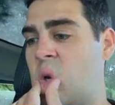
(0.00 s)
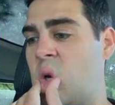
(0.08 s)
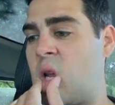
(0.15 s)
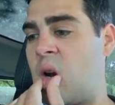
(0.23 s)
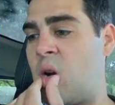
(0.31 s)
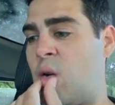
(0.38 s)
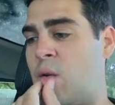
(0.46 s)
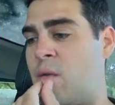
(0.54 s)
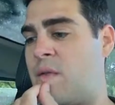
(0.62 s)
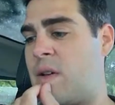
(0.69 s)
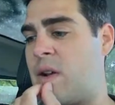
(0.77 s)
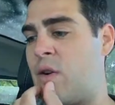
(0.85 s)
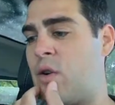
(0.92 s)
I don't know
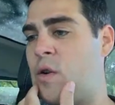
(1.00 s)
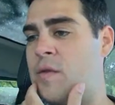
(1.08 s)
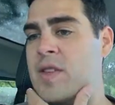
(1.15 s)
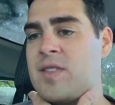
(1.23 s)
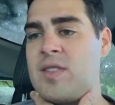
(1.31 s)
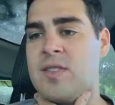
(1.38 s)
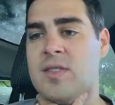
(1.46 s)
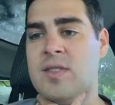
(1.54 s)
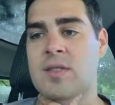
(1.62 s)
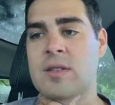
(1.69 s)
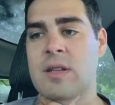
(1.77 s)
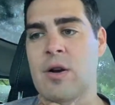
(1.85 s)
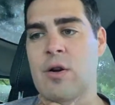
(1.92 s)

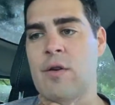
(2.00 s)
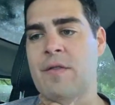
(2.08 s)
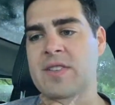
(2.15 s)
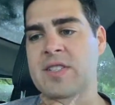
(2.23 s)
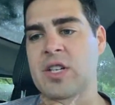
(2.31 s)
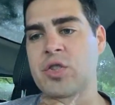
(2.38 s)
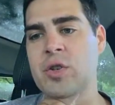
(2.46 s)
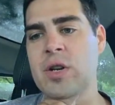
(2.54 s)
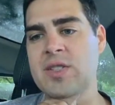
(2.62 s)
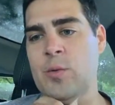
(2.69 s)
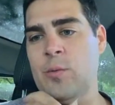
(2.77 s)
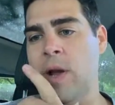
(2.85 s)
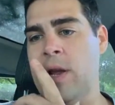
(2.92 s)
if I sent you
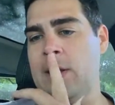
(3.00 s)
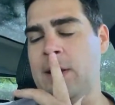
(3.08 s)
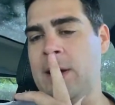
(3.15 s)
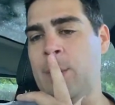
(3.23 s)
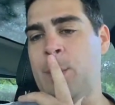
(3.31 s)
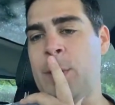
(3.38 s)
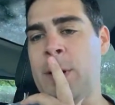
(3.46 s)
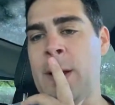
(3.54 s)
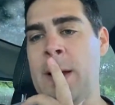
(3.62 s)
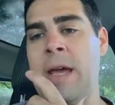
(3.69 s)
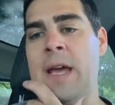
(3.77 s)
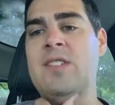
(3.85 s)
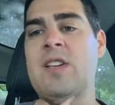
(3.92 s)
guys the right link, but
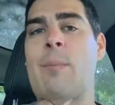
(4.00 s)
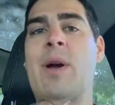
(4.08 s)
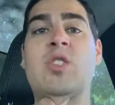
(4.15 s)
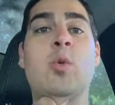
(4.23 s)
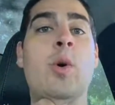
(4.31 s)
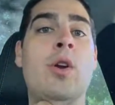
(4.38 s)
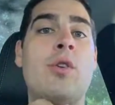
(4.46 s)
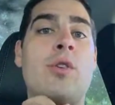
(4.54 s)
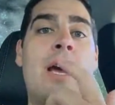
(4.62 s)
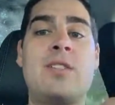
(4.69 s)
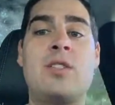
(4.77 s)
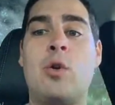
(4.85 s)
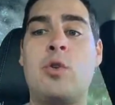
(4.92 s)
it's on my Twitter. You
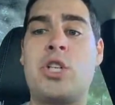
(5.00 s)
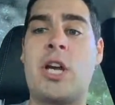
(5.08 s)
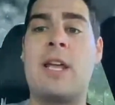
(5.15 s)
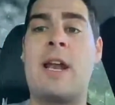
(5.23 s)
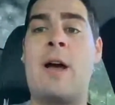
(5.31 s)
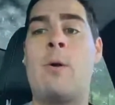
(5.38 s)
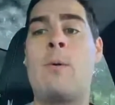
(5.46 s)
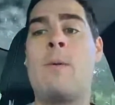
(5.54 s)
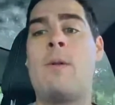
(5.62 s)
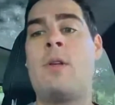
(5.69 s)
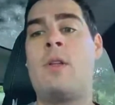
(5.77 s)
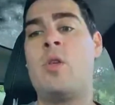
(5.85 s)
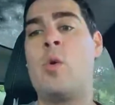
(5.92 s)
guys go check it out.
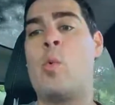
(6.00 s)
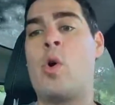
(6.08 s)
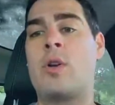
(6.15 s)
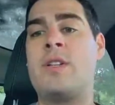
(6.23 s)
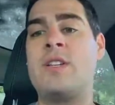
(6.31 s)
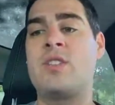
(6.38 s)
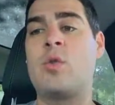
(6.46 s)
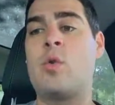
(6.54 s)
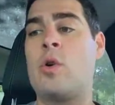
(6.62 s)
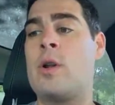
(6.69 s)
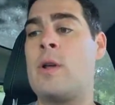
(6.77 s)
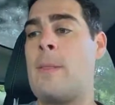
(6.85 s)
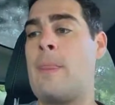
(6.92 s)
The work
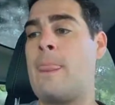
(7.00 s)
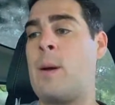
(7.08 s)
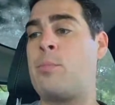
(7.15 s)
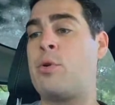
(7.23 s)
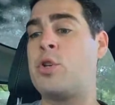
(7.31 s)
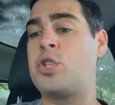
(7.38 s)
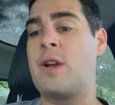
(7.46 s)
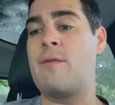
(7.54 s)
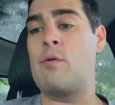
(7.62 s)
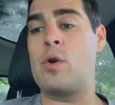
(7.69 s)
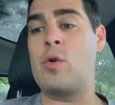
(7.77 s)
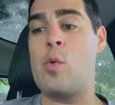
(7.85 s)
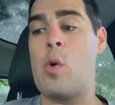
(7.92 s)
Discord. Appreciate
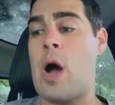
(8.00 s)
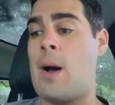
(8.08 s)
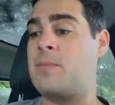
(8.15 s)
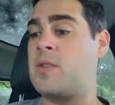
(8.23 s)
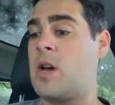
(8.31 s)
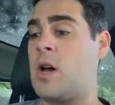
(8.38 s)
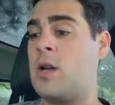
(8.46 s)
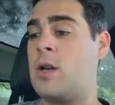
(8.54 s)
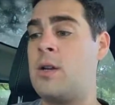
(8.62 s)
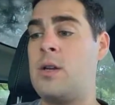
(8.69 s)
everyone who hopped on